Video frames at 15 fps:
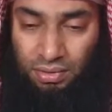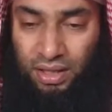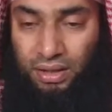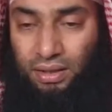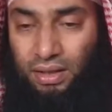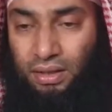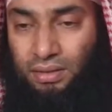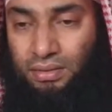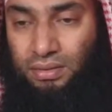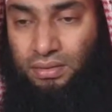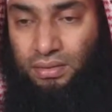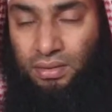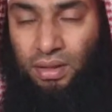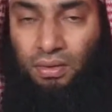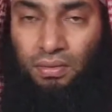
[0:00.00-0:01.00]
they read
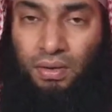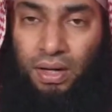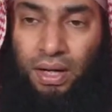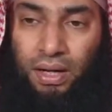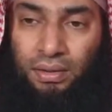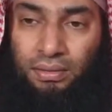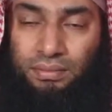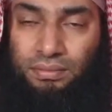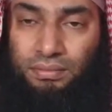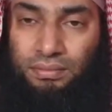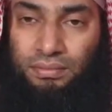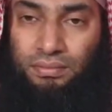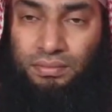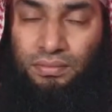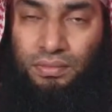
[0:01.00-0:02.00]
the Quran
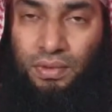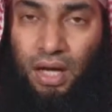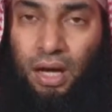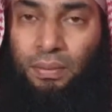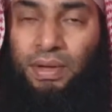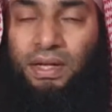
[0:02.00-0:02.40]
how